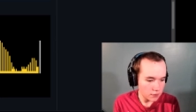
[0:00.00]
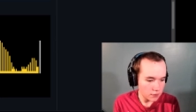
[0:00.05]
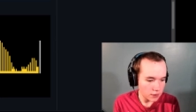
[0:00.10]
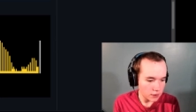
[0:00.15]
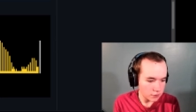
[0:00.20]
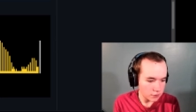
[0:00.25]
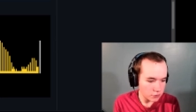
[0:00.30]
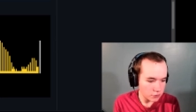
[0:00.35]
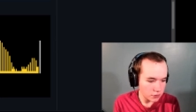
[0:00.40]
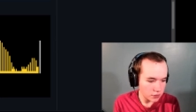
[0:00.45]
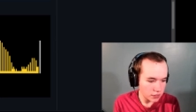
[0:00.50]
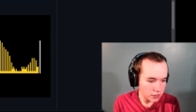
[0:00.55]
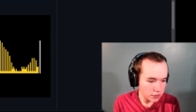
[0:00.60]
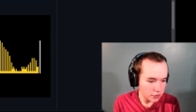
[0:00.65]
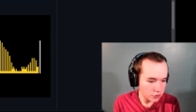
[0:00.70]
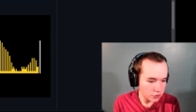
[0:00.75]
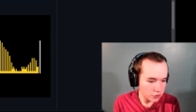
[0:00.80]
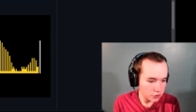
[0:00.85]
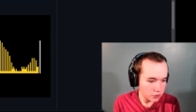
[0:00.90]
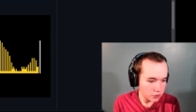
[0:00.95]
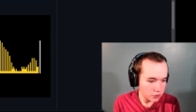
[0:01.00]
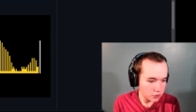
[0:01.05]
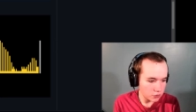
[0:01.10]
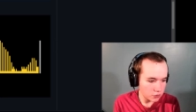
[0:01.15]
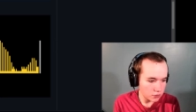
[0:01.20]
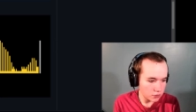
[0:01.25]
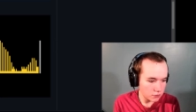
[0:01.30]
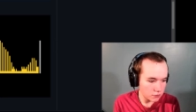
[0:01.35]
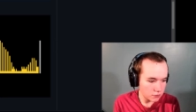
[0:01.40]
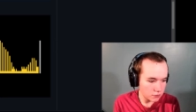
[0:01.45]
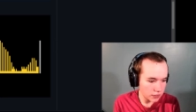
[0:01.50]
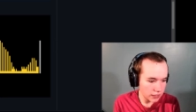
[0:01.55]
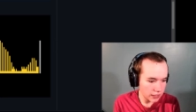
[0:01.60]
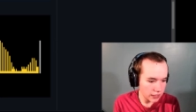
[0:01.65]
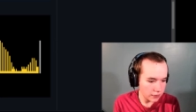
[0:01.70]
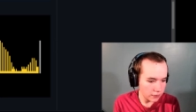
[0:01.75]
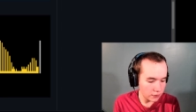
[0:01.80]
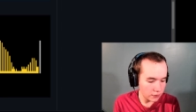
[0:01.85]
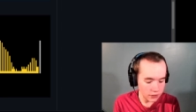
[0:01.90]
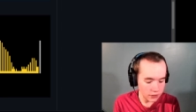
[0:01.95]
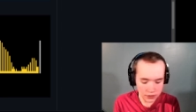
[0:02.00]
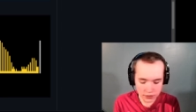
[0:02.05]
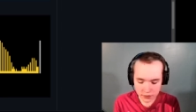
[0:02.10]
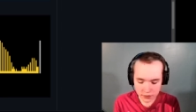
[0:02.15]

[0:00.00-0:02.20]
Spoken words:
Trying to find one.